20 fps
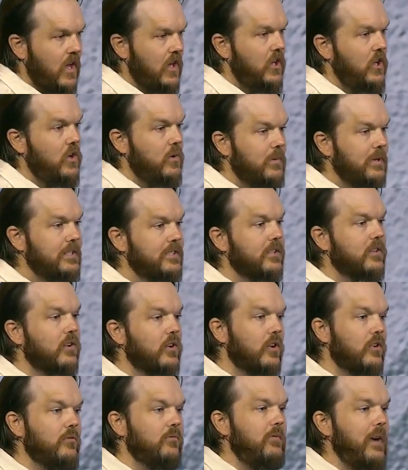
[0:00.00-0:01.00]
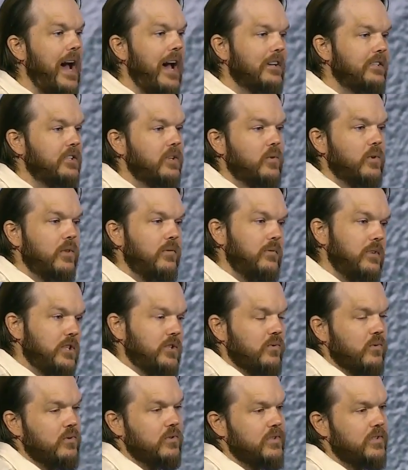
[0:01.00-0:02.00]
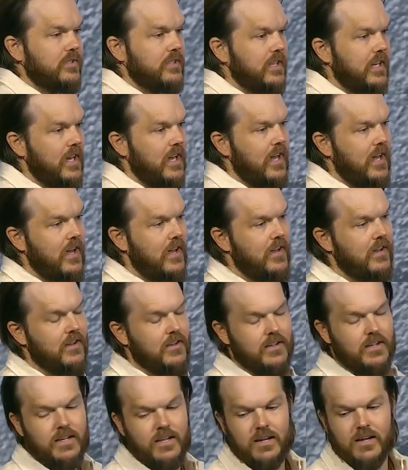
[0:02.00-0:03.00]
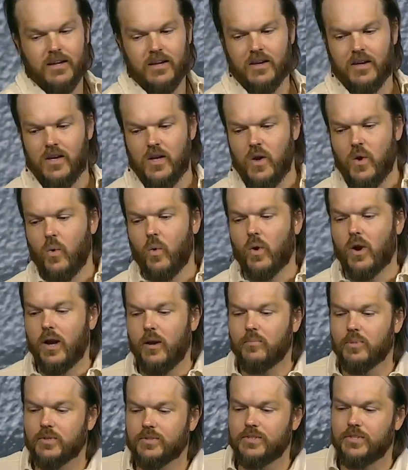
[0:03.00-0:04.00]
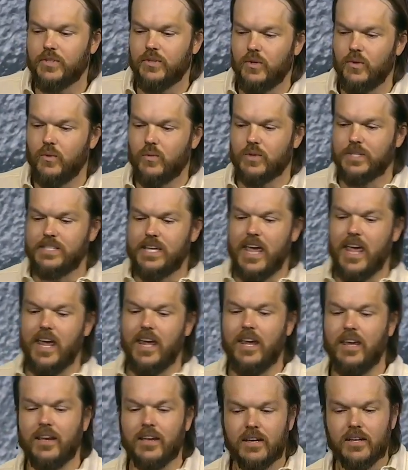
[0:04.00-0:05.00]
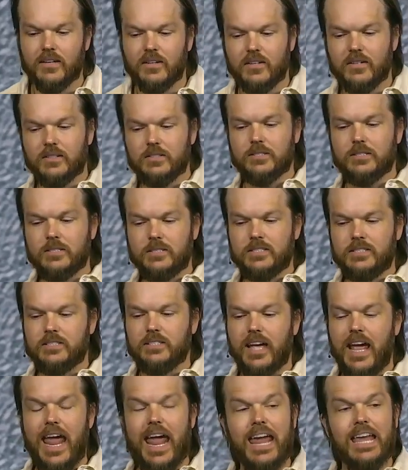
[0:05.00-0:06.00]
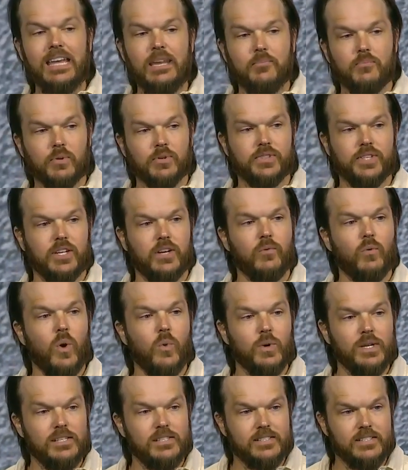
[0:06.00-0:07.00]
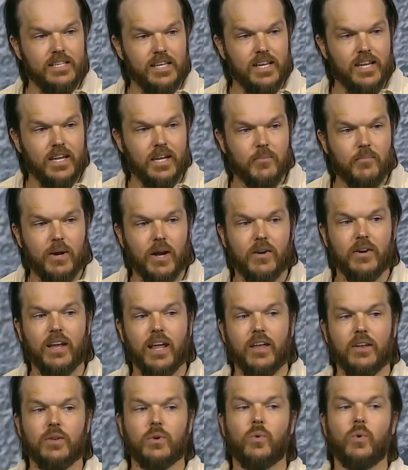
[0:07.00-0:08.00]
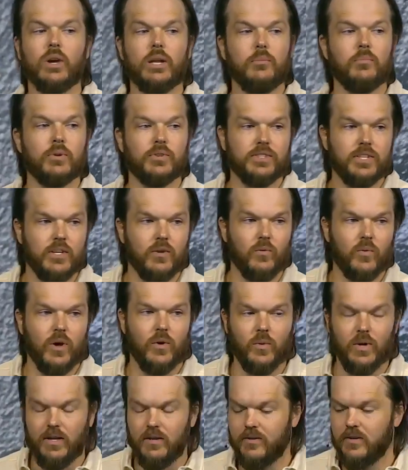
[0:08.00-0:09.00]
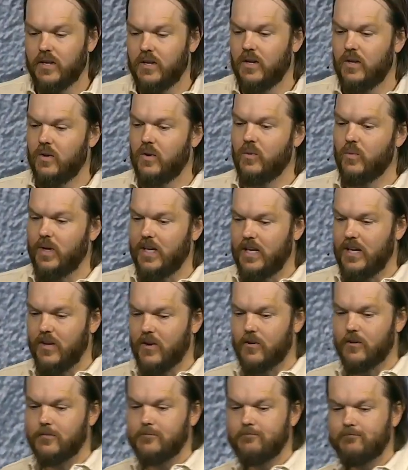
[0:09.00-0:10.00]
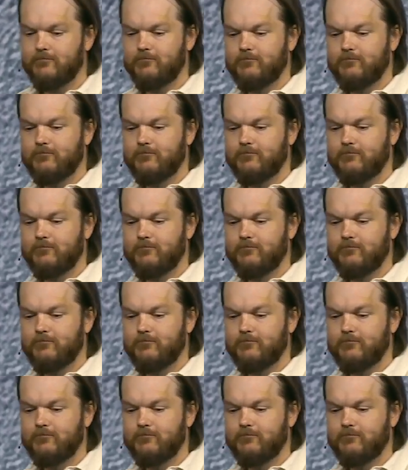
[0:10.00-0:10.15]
Humans learn faster with visuals. We're able to retain 80% of what we see compared to 20% of what we hear.